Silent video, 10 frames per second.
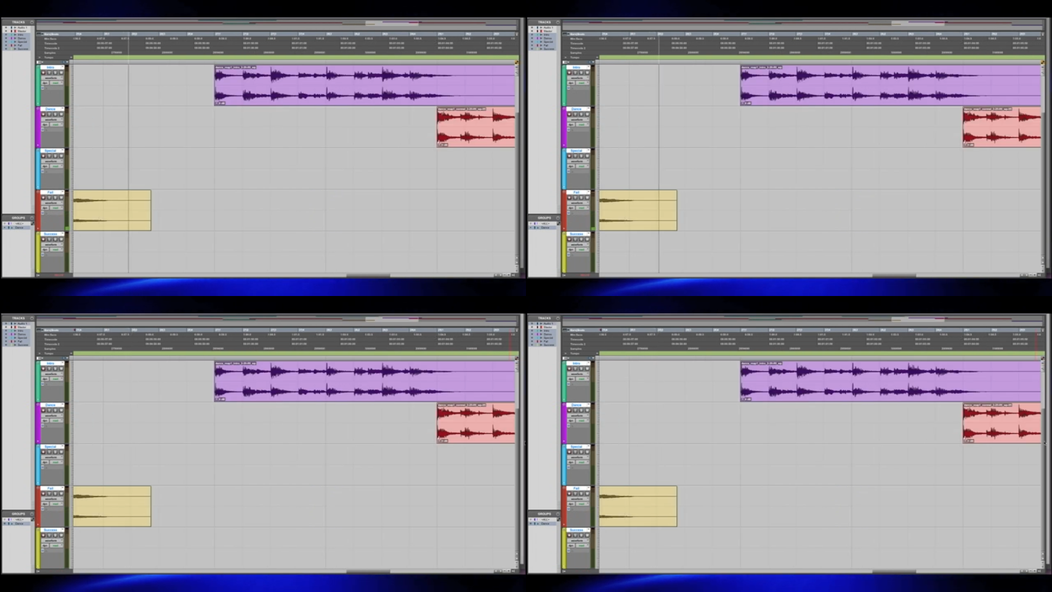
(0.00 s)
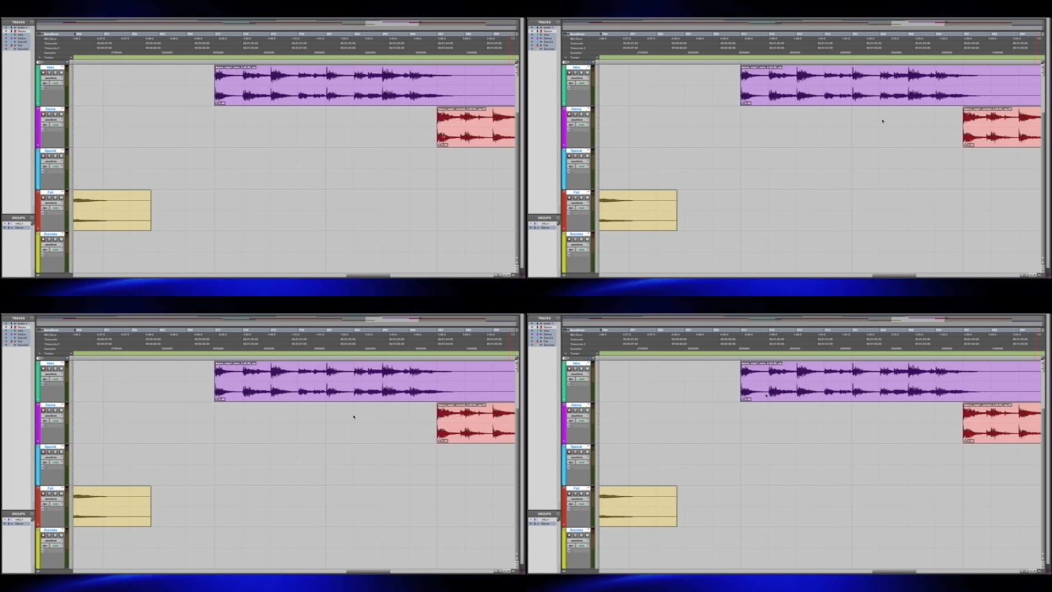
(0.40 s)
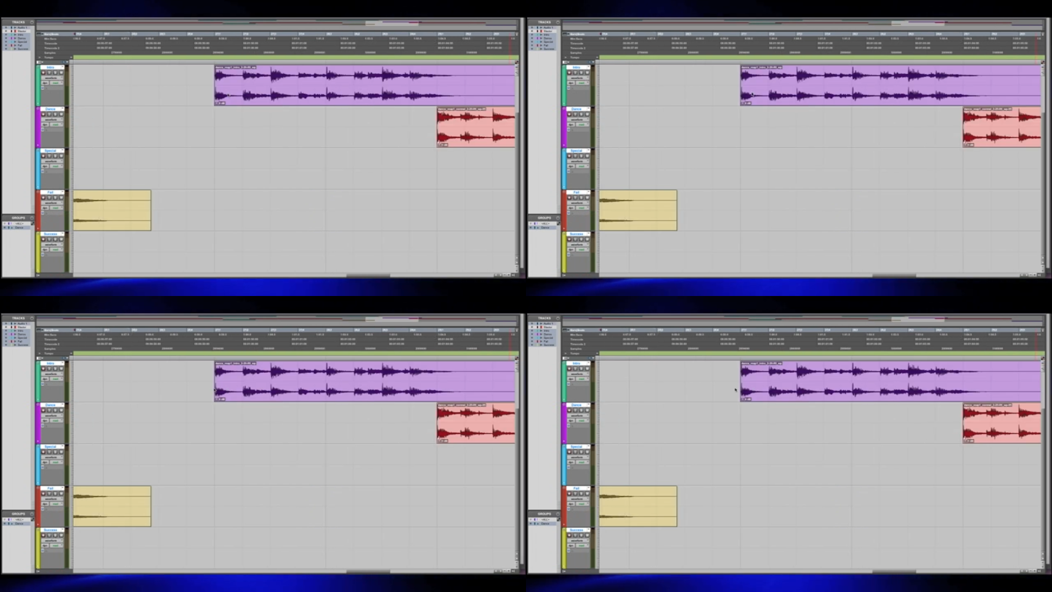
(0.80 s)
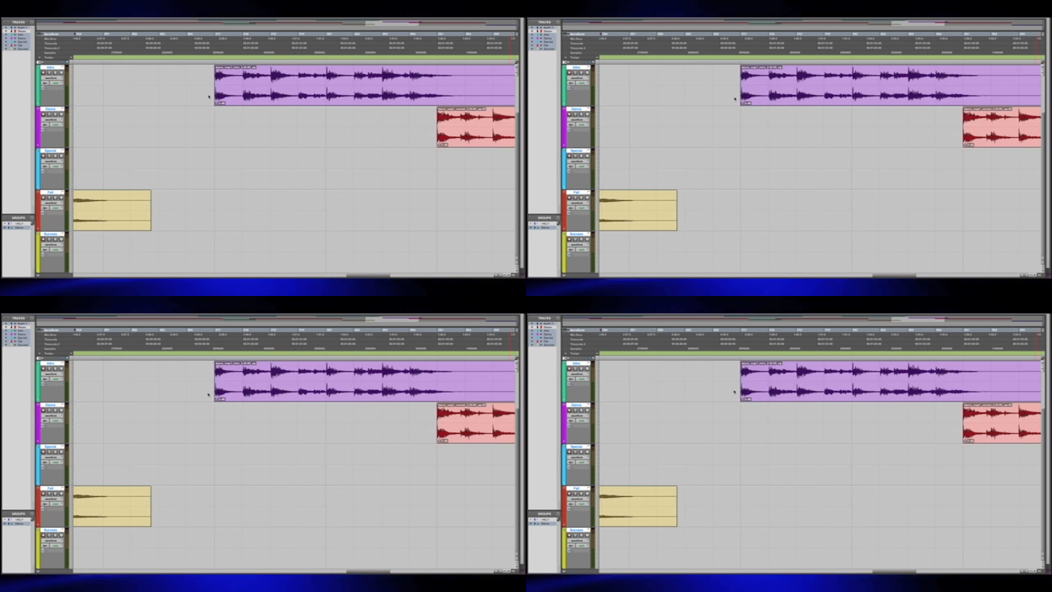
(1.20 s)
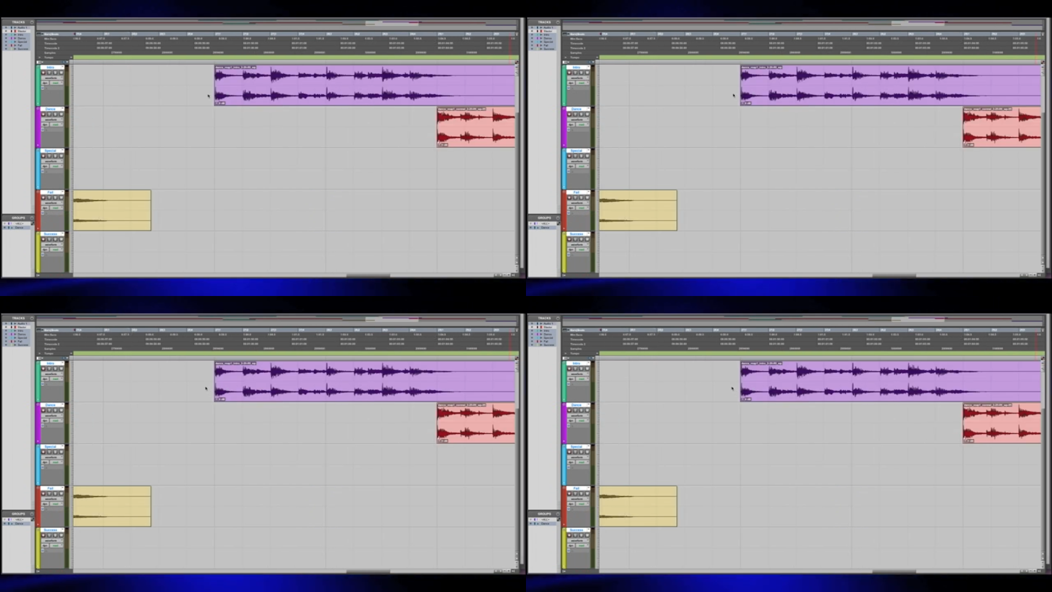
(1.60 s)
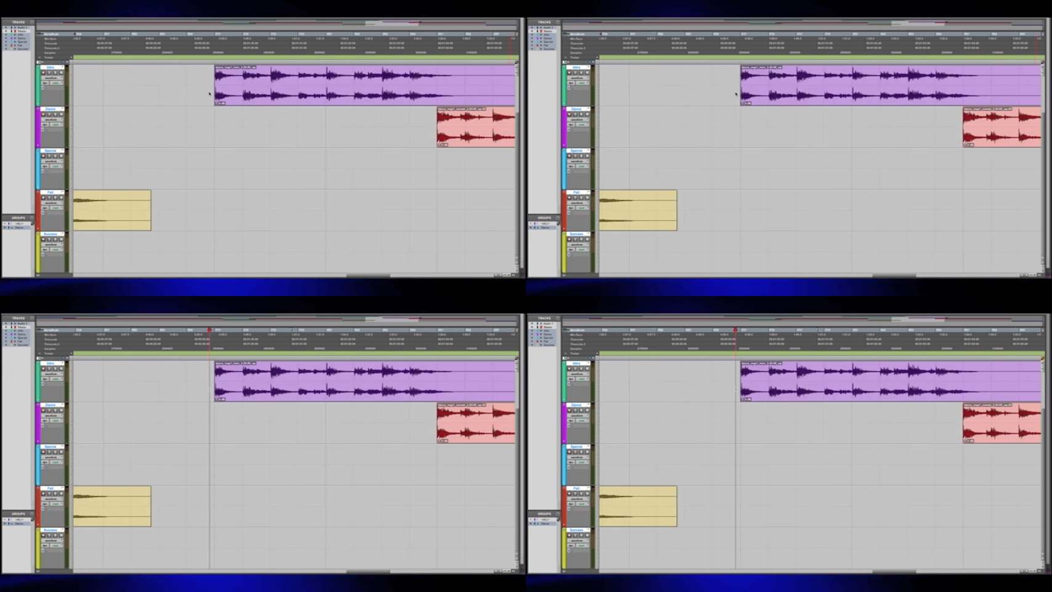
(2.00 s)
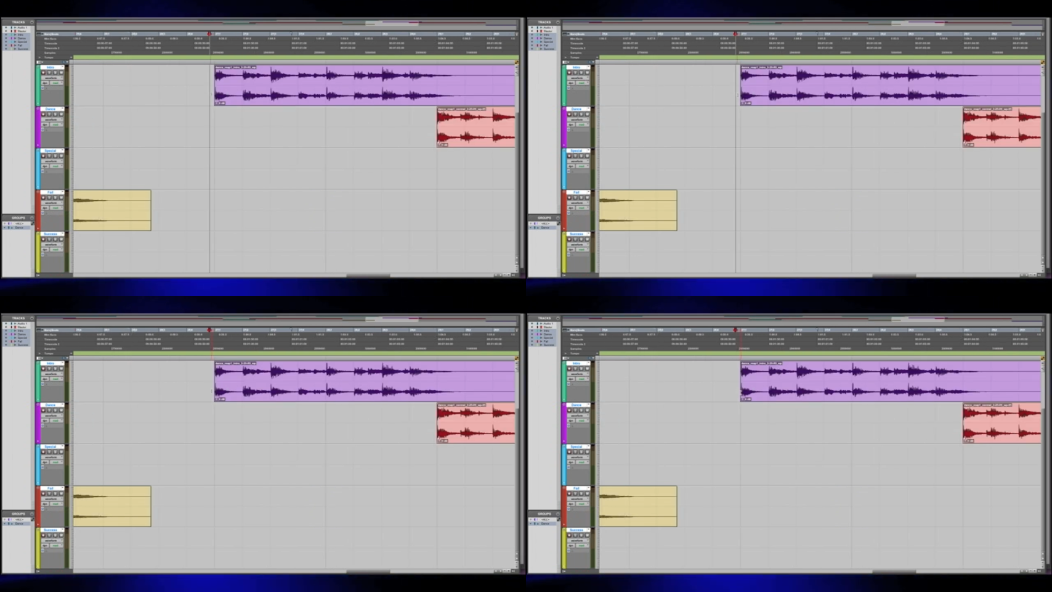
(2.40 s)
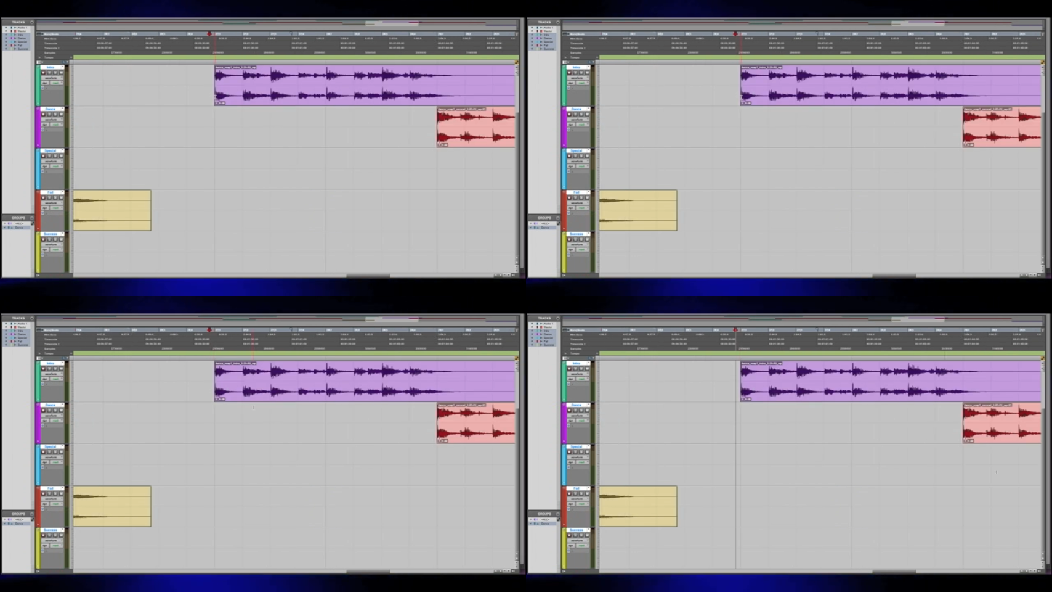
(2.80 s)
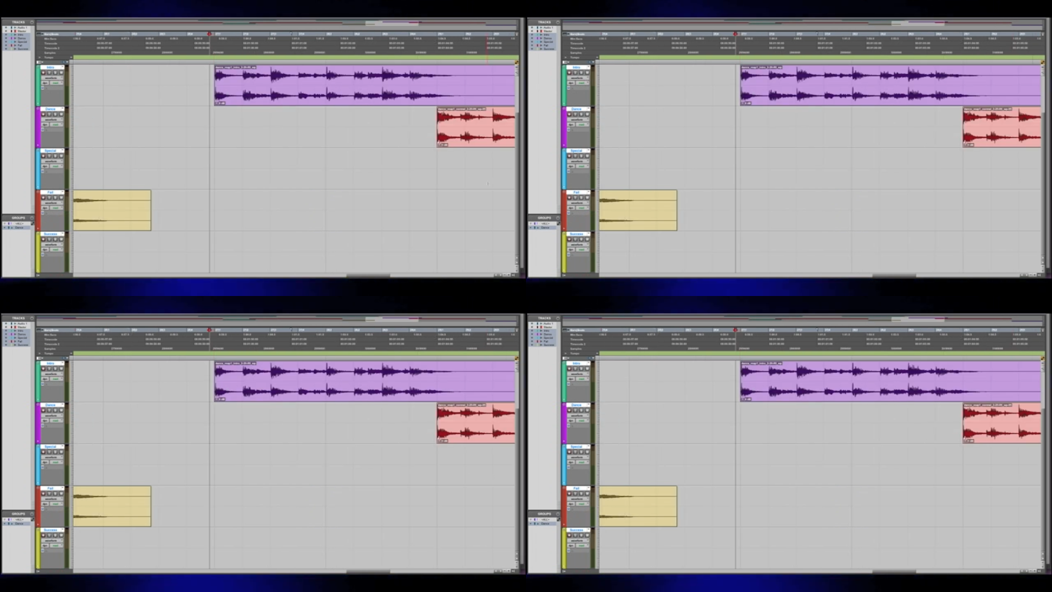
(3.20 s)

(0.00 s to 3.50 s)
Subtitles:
No face is visible, so there are no lips to read.